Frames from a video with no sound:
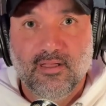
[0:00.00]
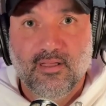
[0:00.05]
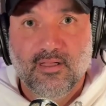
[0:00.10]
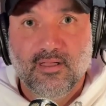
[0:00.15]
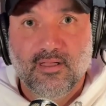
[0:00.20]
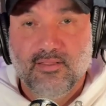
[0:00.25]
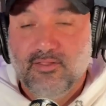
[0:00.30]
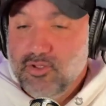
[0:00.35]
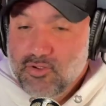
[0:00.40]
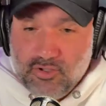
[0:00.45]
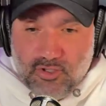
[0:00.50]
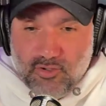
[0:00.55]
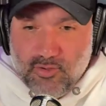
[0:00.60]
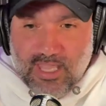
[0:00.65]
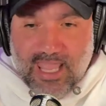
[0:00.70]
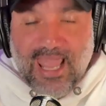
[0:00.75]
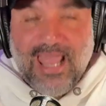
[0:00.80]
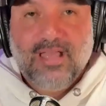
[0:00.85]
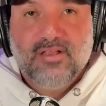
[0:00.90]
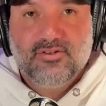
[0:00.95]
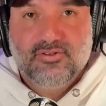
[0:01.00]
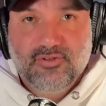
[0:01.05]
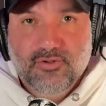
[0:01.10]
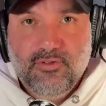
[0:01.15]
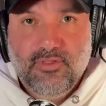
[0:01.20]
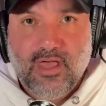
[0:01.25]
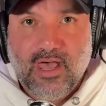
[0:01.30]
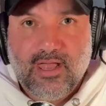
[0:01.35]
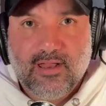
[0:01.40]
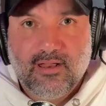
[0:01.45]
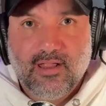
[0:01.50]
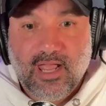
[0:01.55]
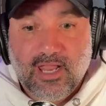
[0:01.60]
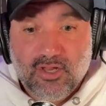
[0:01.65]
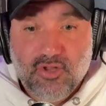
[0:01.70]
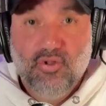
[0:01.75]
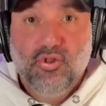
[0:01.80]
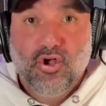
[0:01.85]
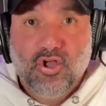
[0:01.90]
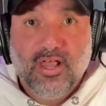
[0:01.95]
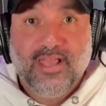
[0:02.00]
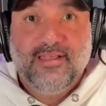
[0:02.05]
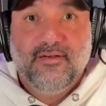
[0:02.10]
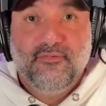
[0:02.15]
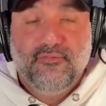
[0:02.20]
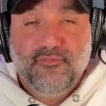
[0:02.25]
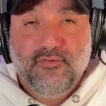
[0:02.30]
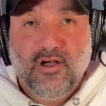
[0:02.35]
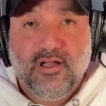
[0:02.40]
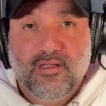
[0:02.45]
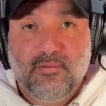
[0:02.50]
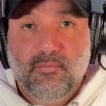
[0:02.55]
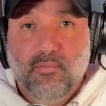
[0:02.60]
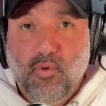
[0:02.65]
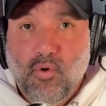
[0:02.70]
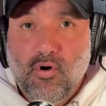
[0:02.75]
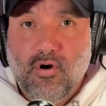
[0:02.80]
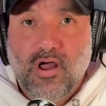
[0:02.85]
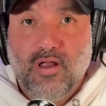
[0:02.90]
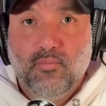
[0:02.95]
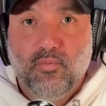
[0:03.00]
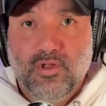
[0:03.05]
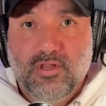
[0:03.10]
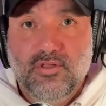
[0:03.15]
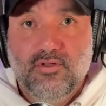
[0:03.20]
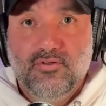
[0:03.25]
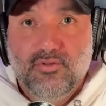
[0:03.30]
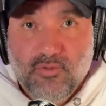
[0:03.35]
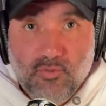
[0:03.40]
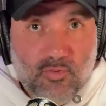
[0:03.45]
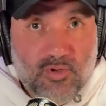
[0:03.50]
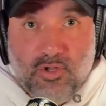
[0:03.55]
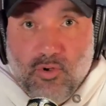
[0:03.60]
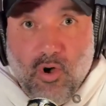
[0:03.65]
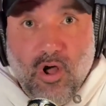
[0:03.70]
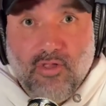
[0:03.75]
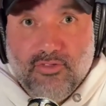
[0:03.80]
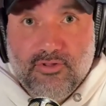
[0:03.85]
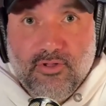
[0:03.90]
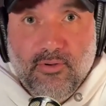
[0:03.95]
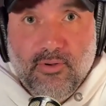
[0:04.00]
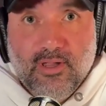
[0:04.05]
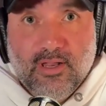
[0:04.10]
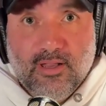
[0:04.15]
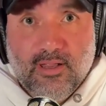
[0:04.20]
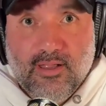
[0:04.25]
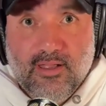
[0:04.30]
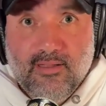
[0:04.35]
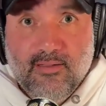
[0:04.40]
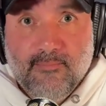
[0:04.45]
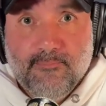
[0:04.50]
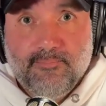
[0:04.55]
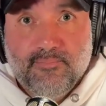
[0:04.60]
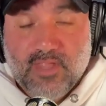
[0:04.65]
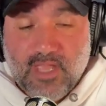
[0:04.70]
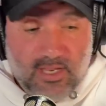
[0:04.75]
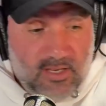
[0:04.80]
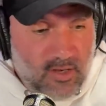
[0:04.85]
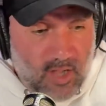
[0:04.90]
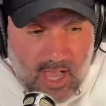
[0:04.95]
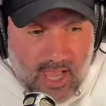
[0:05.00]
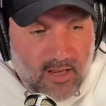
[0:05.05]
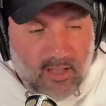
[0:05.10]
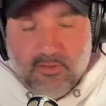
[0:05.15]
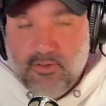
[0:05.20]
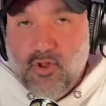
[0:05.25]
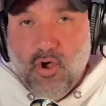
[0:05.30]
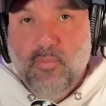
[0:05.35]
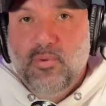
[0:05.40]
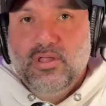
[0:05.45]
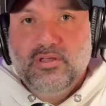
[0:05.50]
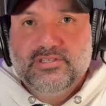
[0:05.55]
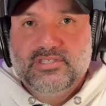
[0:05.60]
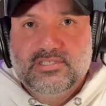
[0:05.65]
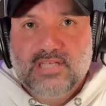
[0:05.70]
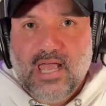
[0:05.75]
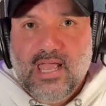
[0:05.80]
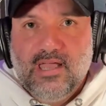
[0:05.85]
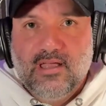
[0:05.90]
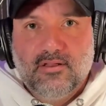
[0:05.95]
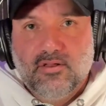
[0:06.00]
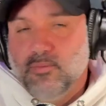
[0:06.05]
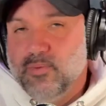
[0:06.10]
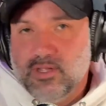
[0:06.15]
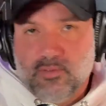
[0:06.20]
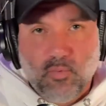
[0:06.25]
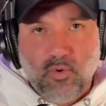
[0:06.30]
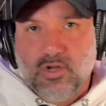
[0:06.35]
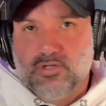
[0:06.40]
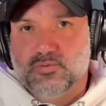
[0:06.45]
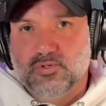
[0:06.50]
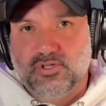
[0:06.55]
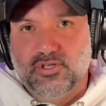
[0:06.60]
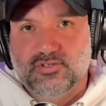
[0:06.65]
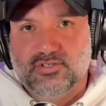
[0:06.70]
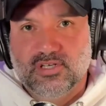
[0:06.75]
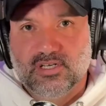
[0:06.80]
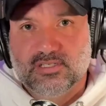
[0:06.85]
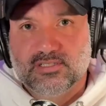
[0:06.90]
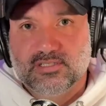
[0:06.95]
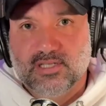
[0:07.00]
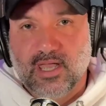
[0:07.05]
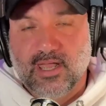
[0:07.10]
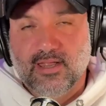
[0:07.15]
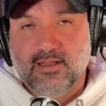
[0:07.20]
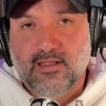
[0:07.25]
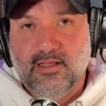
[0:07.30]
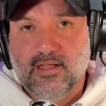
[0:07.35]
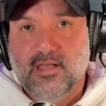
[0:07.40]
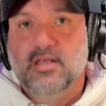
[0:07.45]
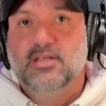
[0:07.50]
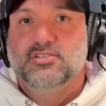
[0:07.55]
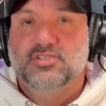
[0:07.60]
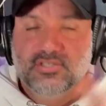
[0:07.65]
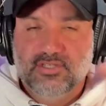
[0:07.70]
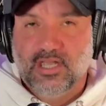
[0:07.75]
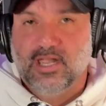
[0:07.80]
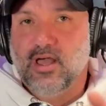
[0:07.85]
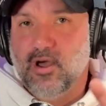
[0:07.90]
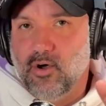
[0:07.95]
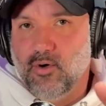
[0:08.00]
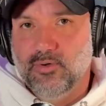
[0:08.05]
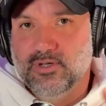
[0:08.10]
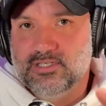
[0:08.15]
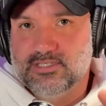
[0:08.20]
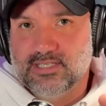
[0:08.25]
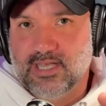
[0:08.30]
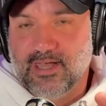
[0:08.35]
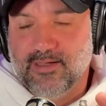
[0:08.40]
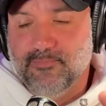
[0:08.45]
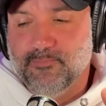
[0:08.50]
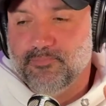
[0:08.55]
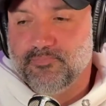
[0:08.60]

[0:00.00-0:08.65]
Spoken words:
You can't do that. And you look like a fucking moron when you all do it. And nobody will say it. Nobody who works with you is going to say it. Just like I always said,